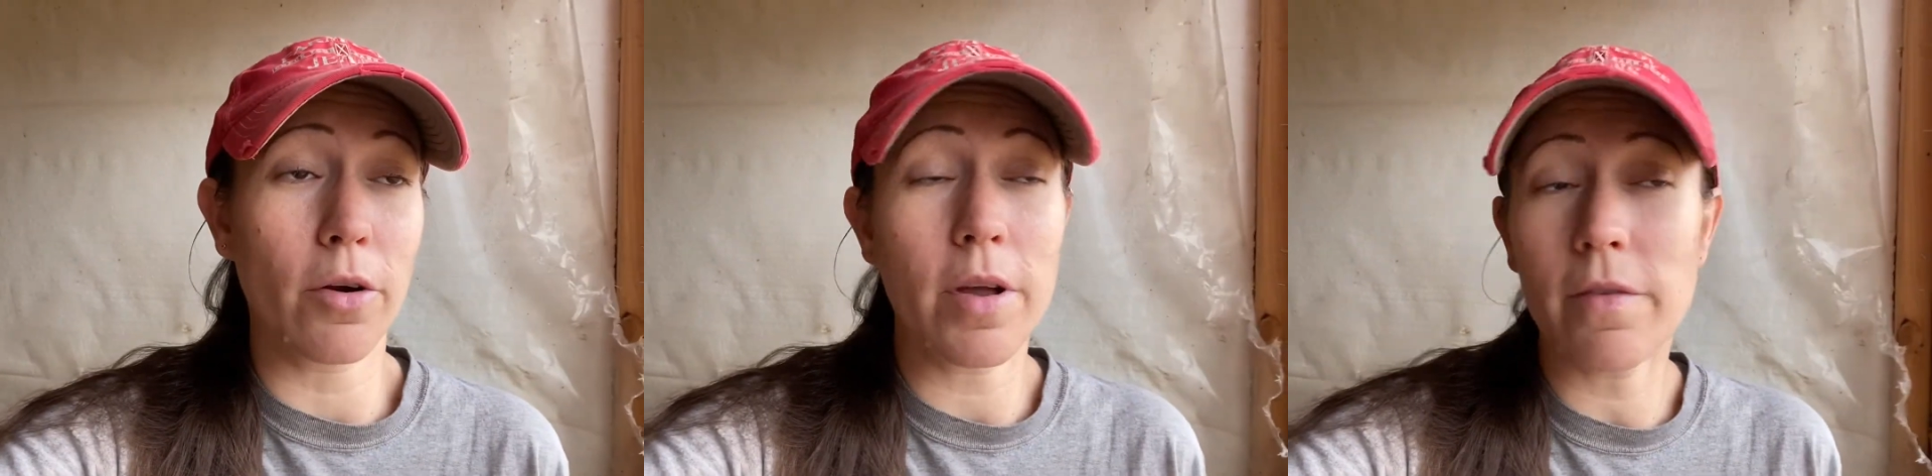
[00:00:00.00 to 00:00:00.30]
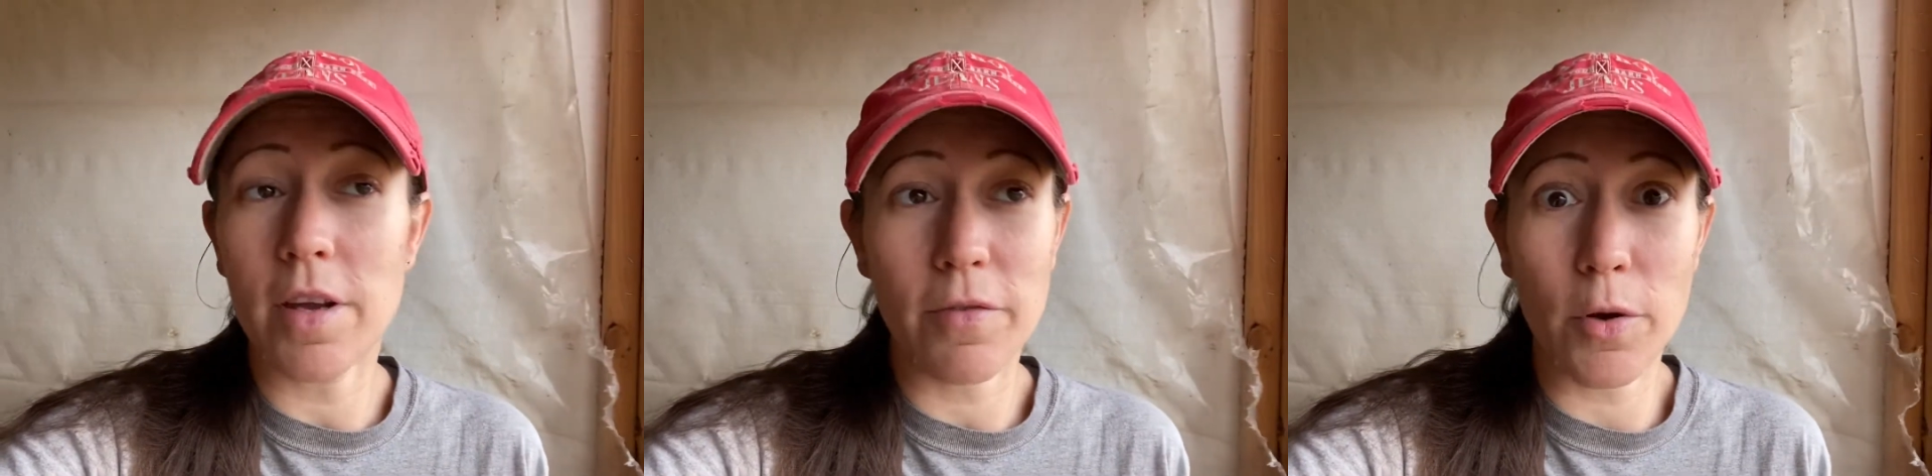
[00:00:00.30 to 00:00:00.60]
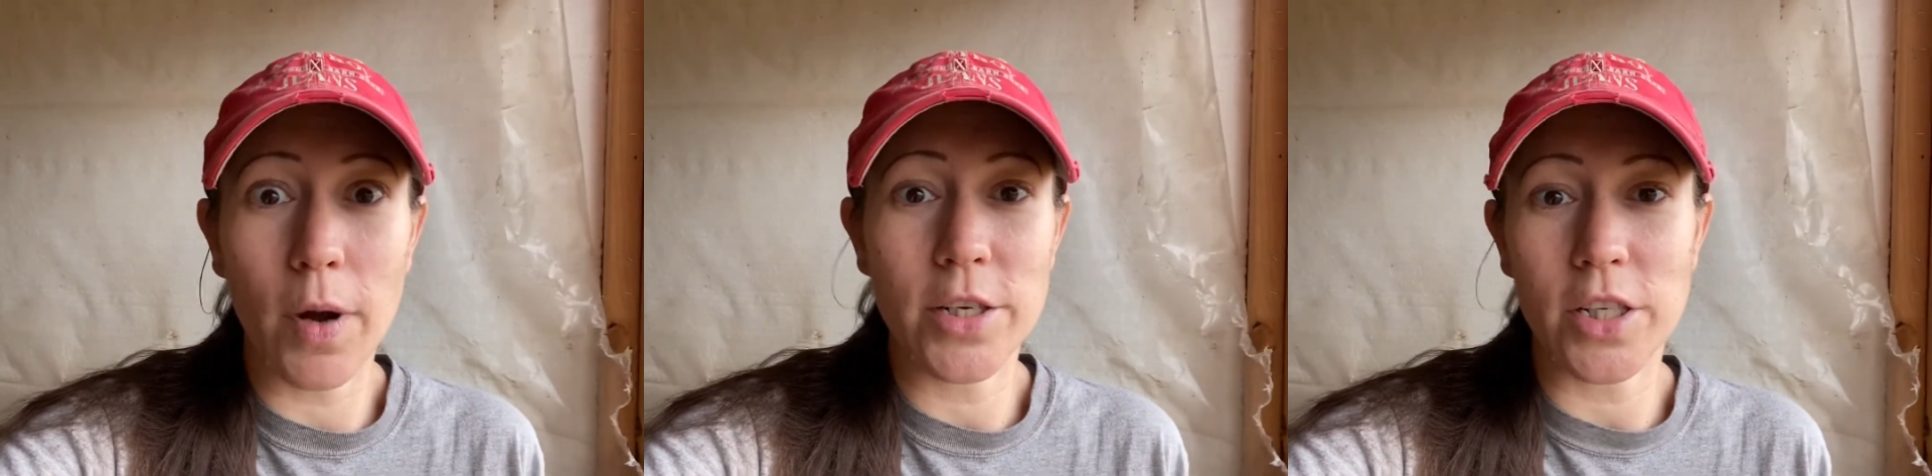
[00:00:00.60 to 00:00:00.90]
or even if
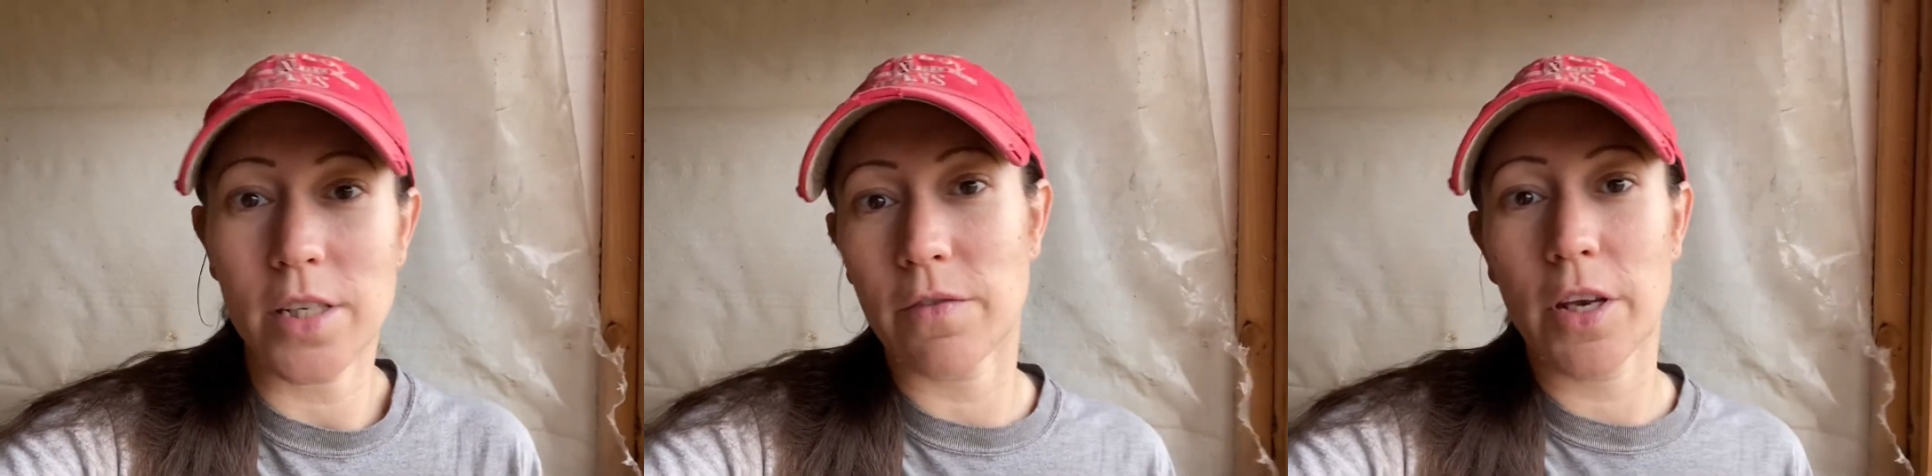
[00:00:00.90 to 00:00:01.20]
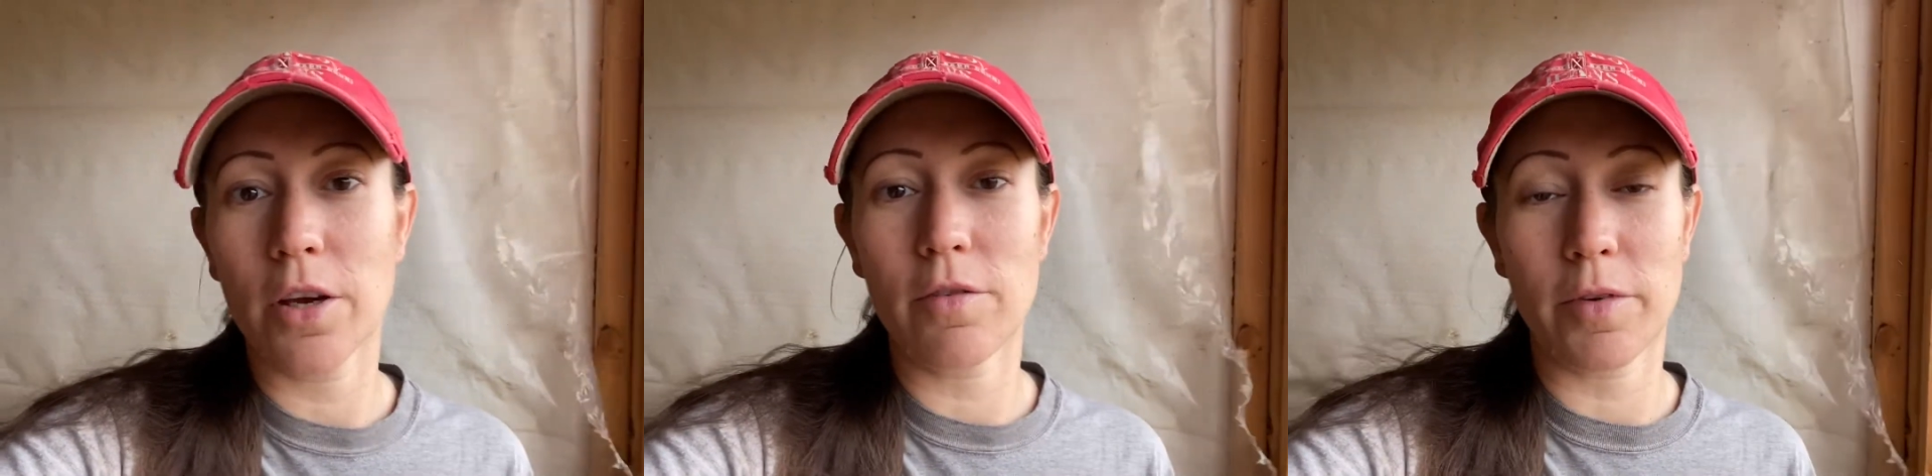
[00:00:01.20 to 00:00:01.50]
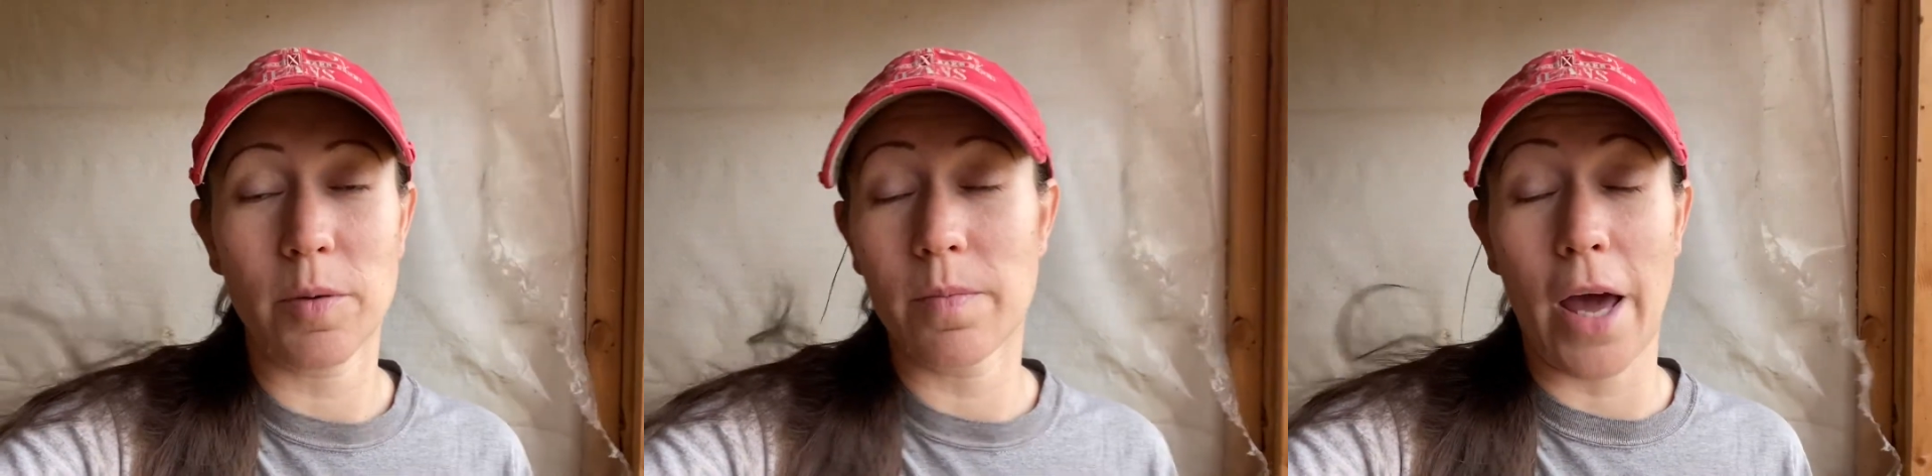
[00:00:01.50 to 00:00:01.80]
you're watching this video
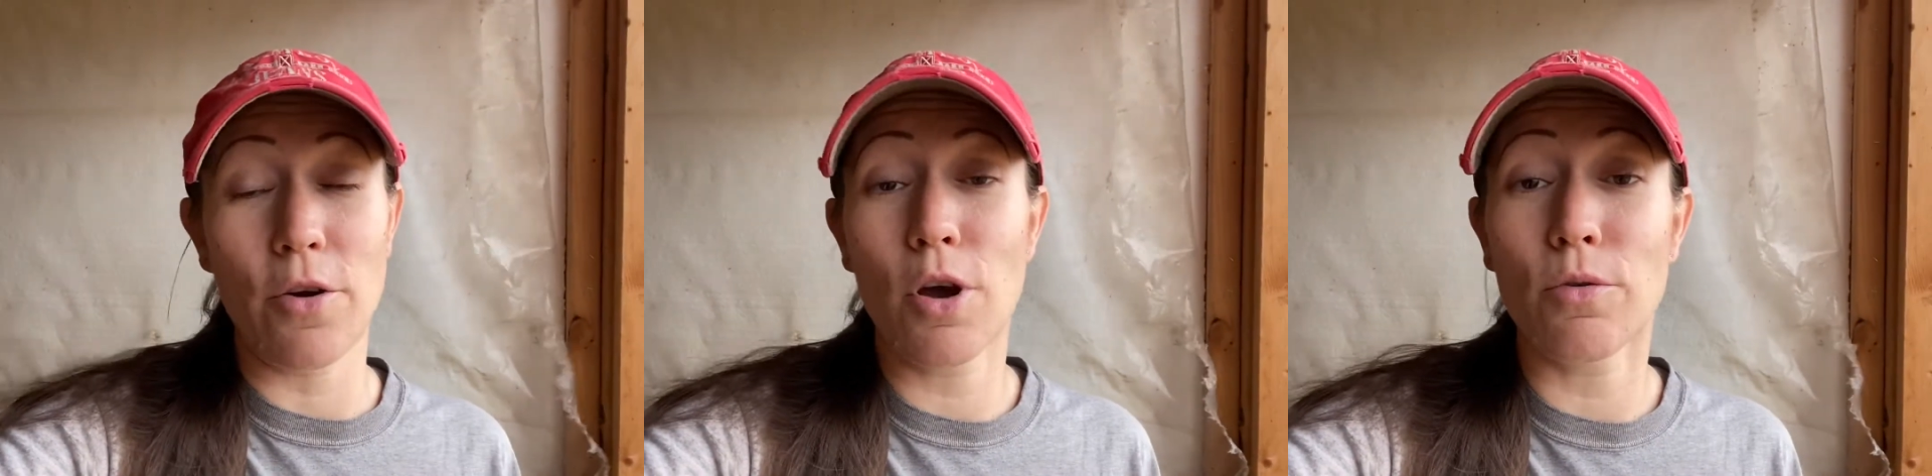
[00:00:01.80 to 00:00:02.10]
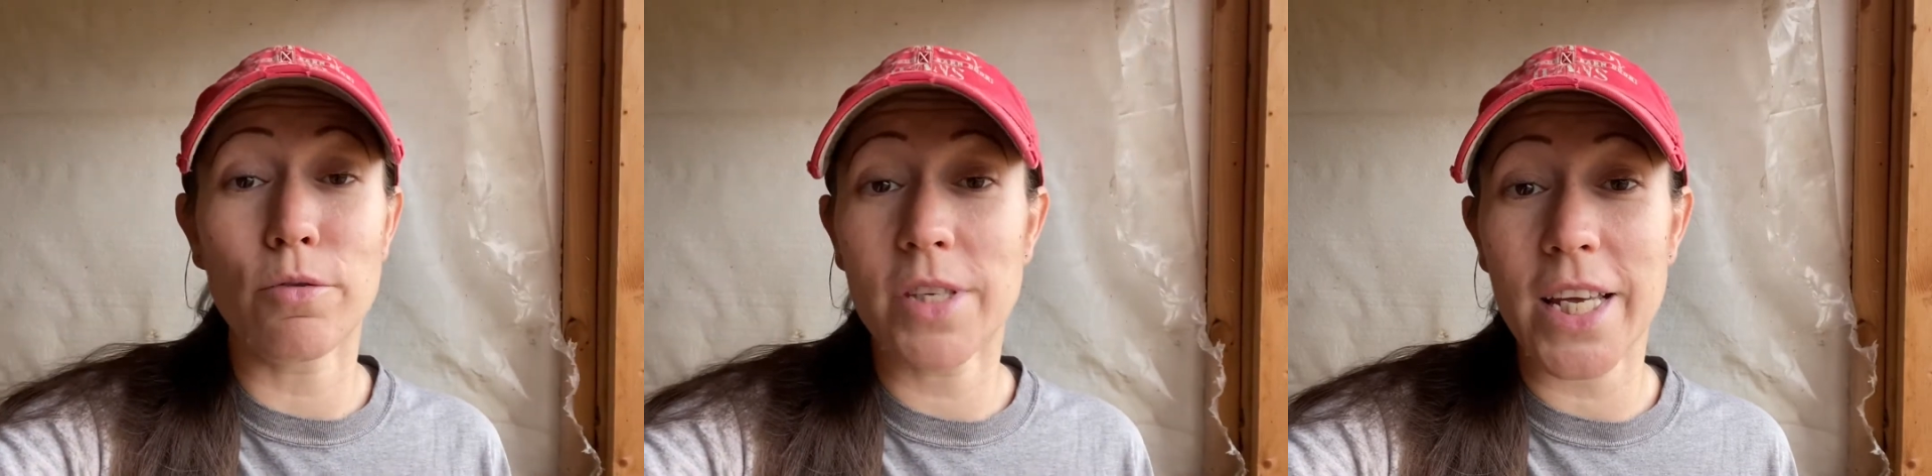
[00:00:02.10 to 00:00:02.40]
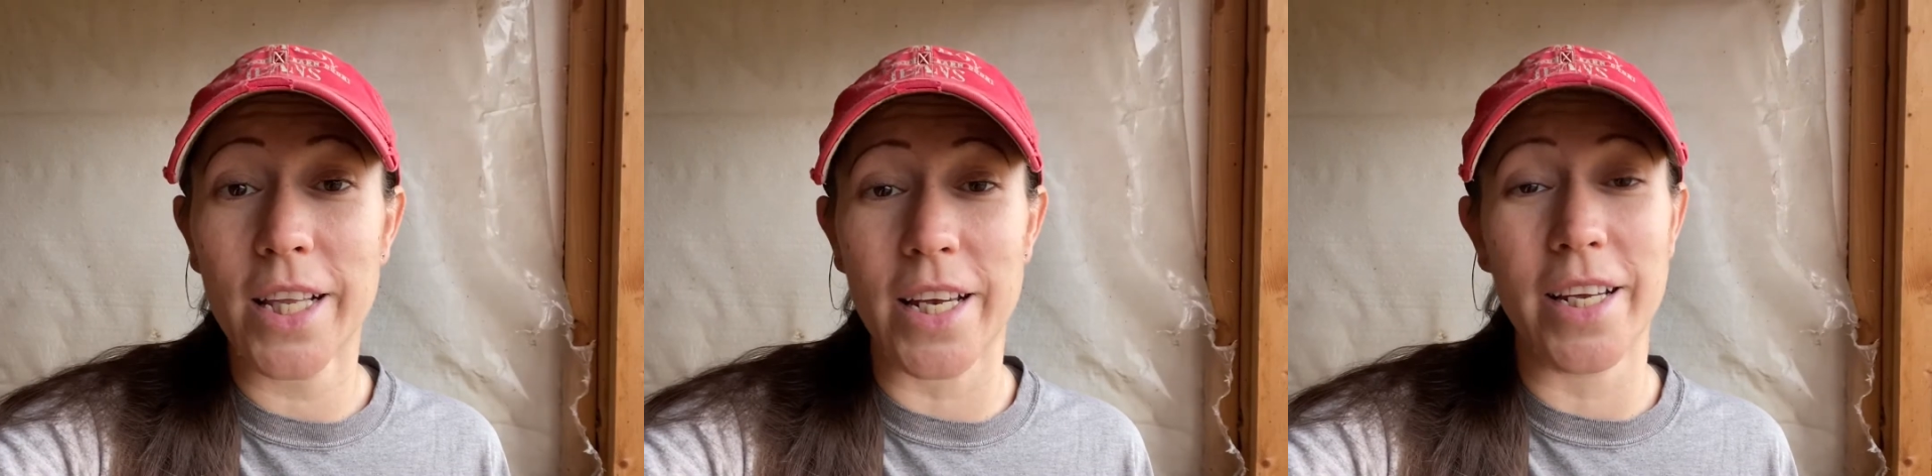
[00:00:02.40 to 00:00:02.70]
from, I don't know, New
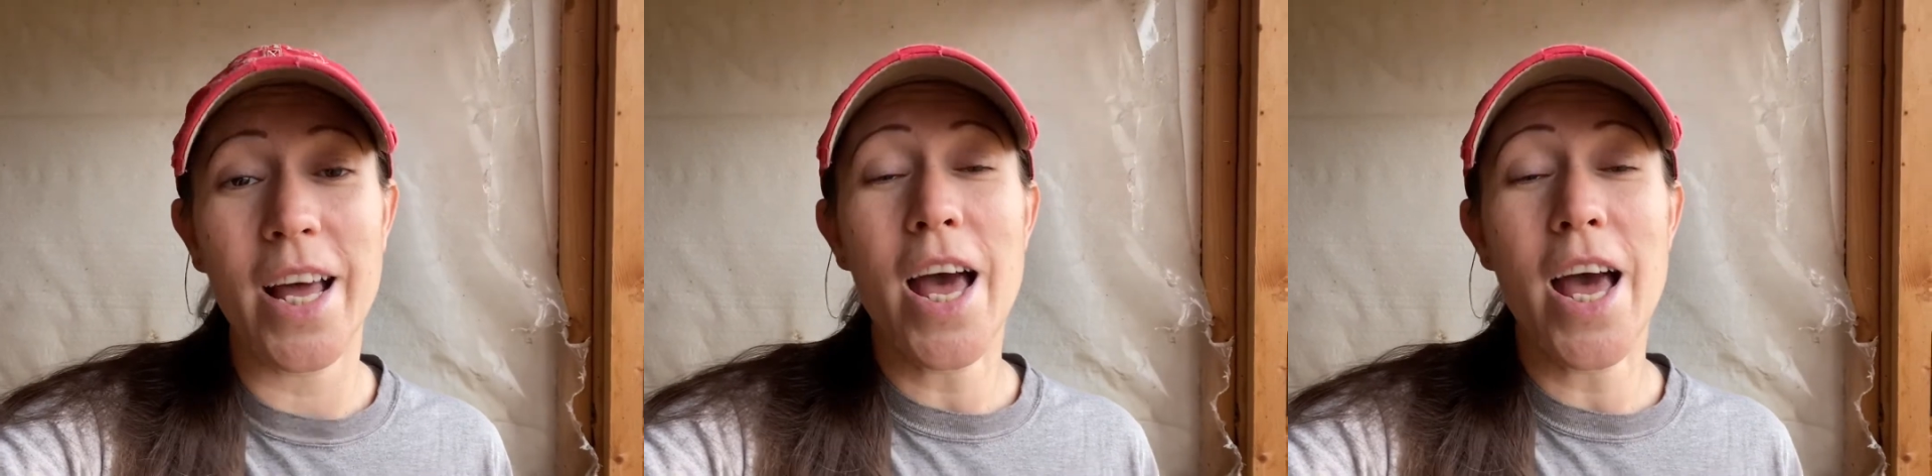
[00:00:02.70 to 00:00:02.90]
Zealand,